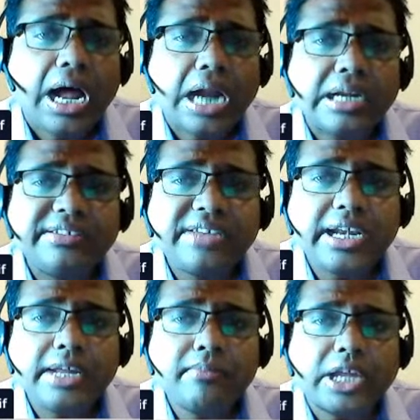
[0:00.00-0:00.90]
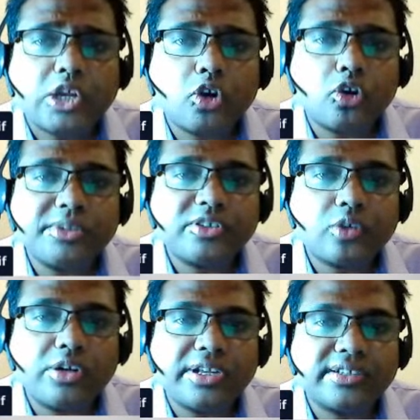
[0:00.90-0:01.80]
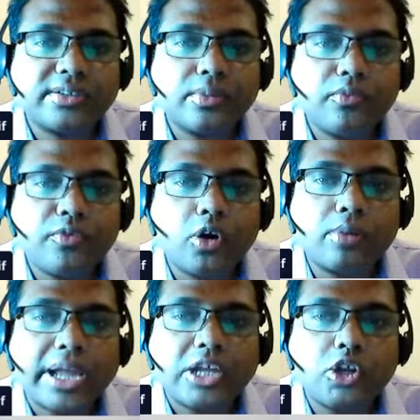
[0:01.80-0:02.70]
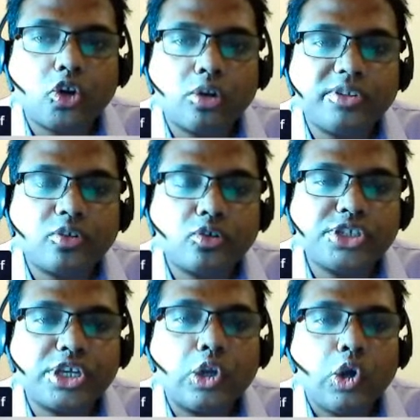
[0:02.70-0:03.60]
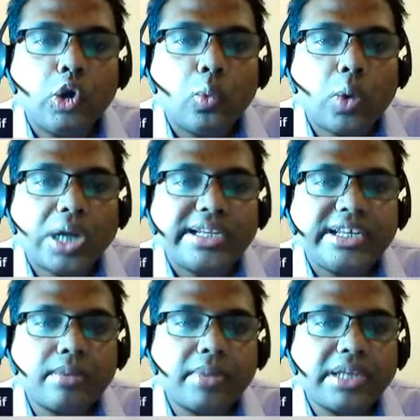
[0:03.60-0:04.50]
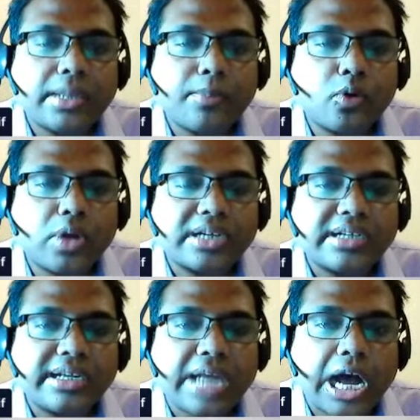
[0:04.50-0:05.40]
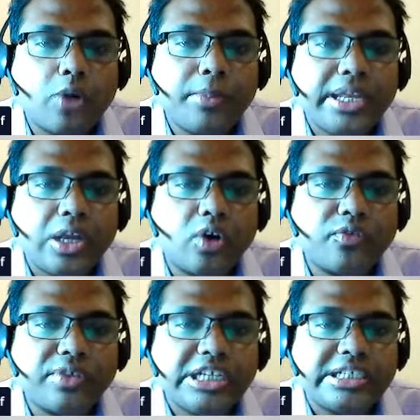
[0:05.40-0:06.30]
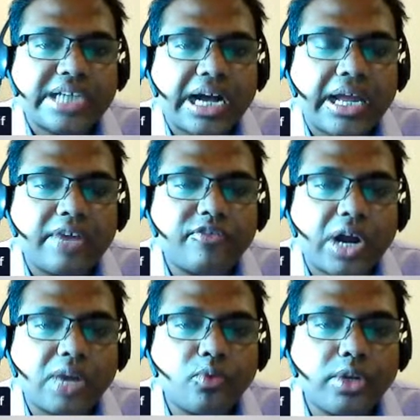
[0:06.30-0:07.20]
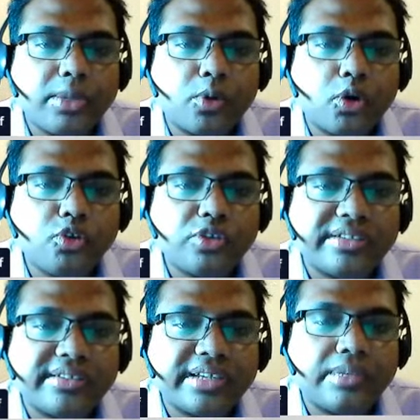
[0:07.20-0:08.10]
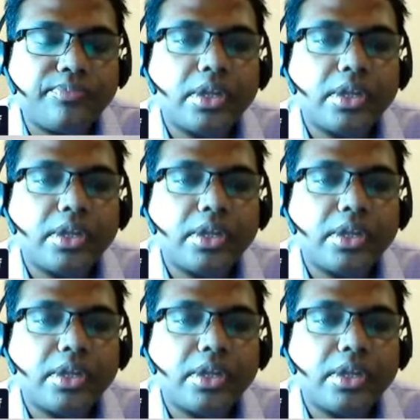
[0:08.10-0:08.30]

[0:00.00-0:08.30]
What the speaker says: Understanding microeconomics context. For microeconomics question, what determine the product and how many of each a farm will produce and sell?